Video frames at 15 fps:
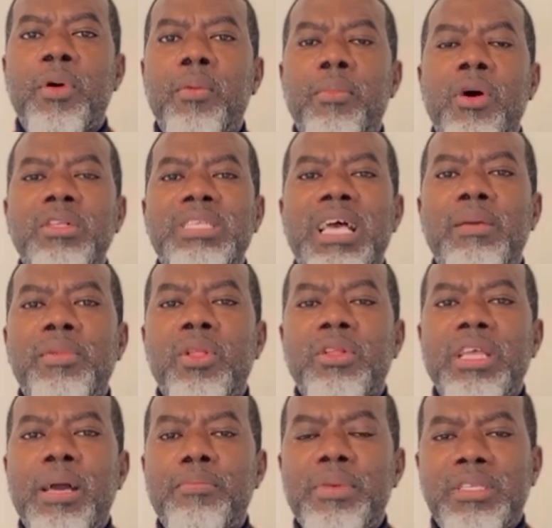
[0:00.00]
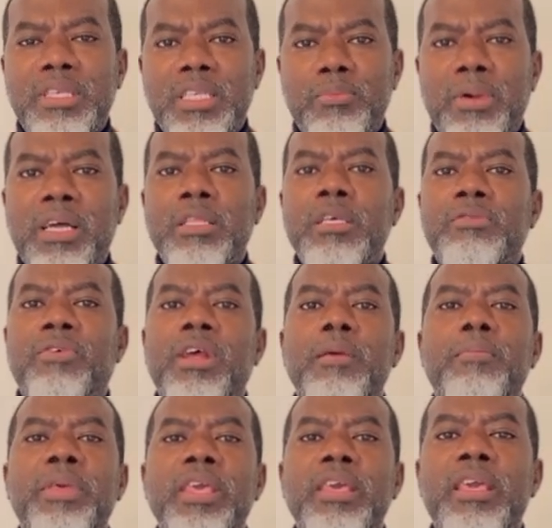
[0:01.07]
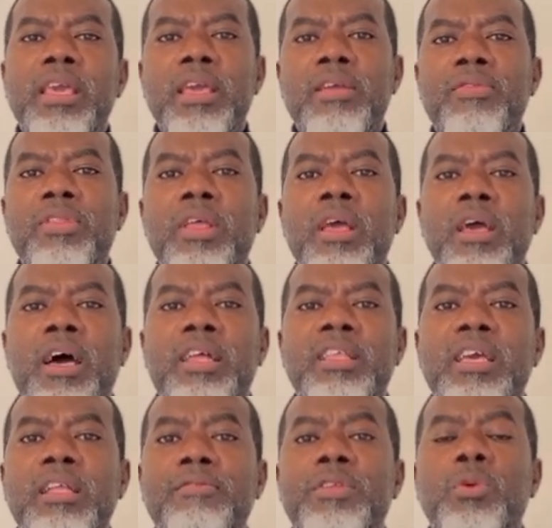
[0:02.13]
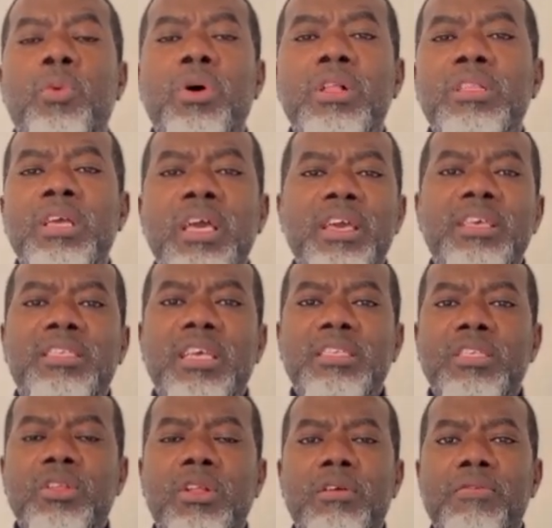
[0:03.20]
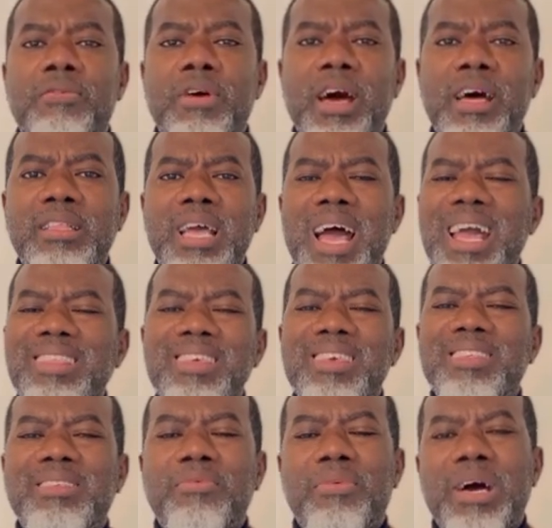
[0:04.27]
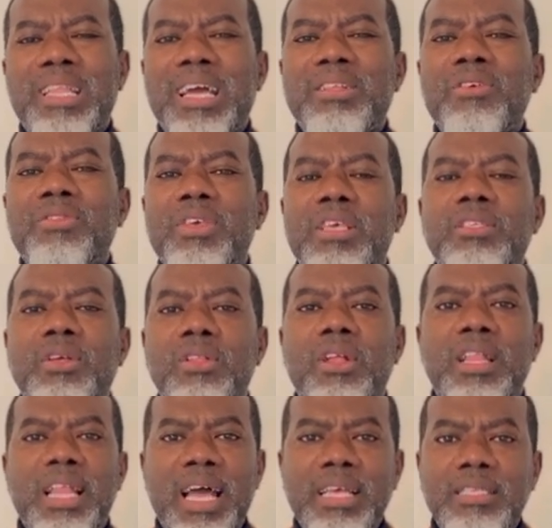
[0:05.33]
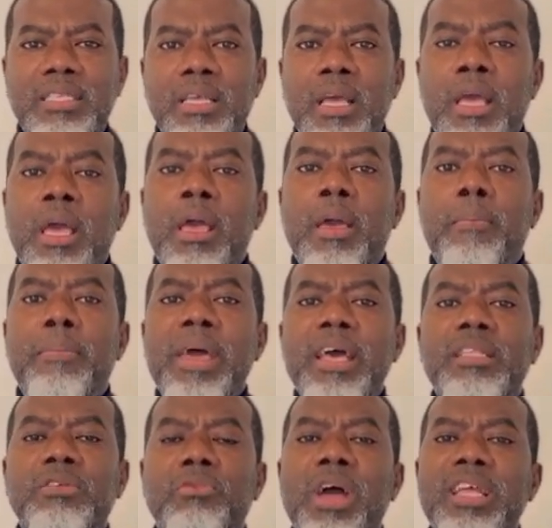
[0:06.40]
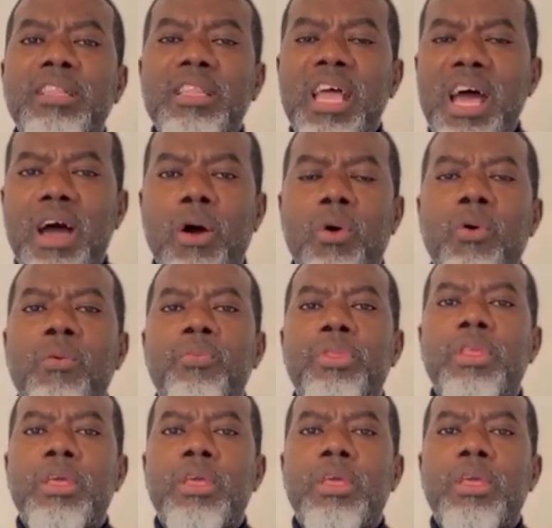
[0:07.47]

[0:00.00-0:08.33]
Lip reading: multi-millionaire businessman, he's very big in the NFT world. He says it's not a fraud. I think it's a fraud. I don't think it's going to last. But right now,